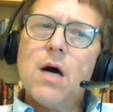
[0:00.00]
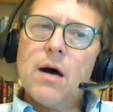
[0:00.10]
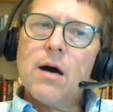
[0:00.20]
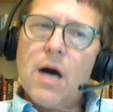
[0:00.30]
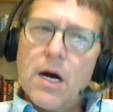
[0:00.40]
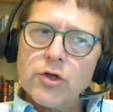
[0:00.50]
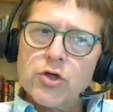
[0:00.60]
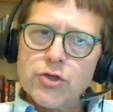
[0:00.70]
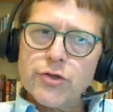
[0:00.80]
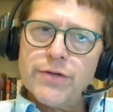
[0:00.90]

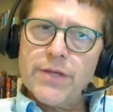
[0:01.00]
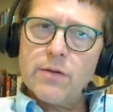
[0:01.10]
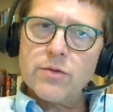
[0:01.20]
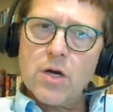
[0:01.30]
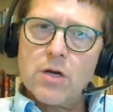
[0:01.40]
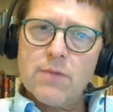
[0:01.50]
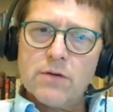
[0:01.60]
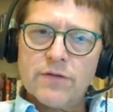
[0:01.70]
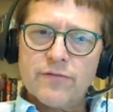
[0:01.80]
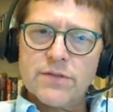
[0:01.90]
understood that they were talking
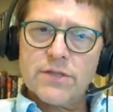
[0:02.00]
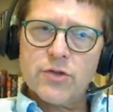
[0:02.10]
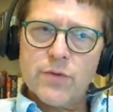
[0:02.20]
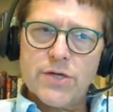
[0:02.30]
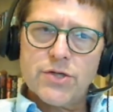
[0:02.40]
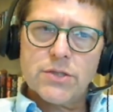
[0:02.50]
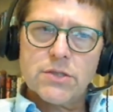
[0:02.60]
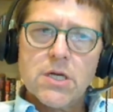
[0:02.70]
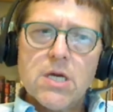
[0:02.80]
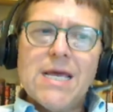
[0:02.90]
about different situations.